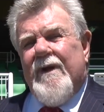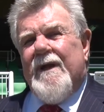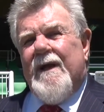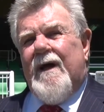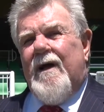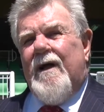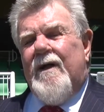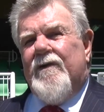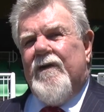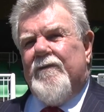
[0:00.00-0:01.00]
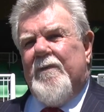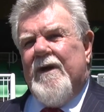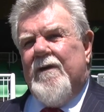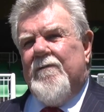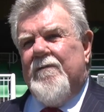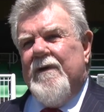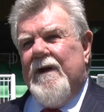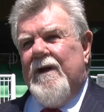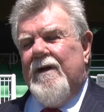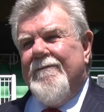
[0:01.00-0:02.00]
yeah, it's been a
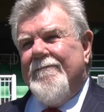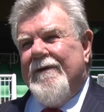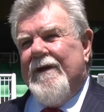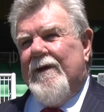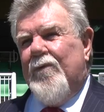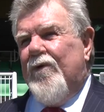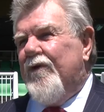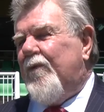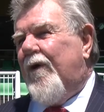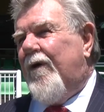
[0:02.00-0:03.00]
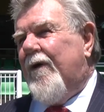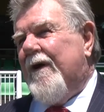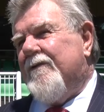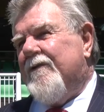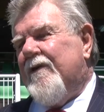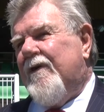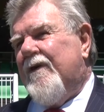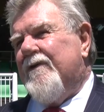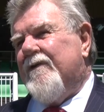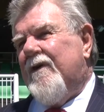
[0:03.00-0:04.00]
really, really worthwhile
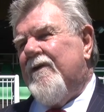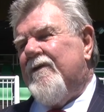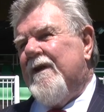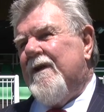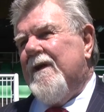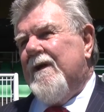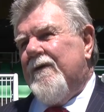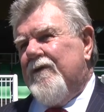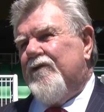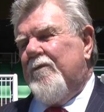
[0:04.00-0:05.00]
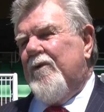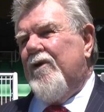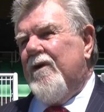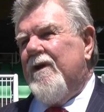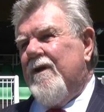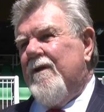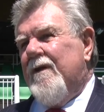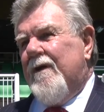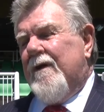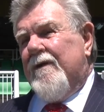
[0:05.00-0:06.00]
exercise, and I think this community,
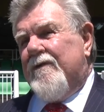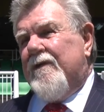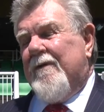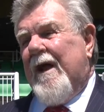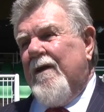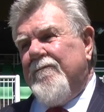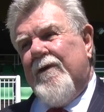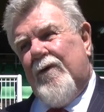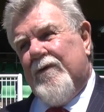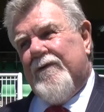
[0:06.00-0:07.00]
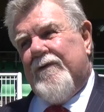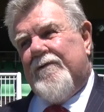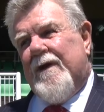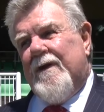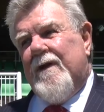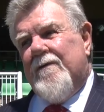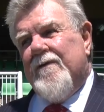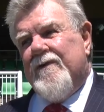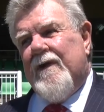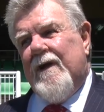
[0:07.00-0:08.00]
700 horses are trained here
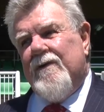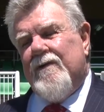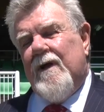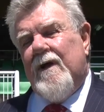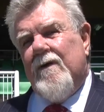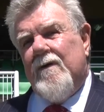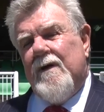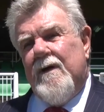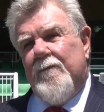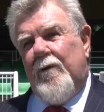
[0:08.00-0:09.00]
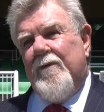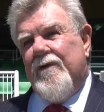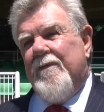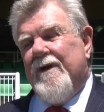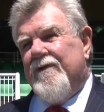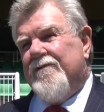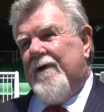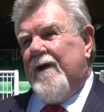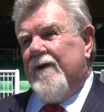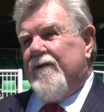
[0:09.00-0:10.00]
each day, as you know, probably the biggest
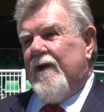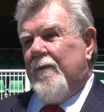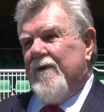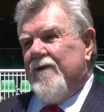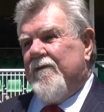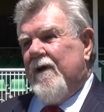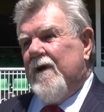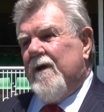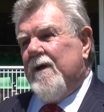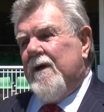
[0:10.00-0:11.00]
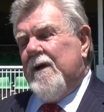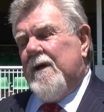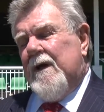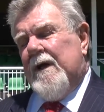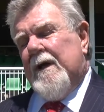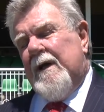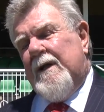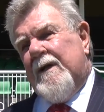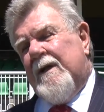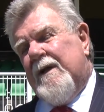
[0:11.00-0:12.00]
training setup in Australia,
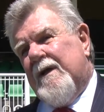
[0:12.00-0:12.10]
and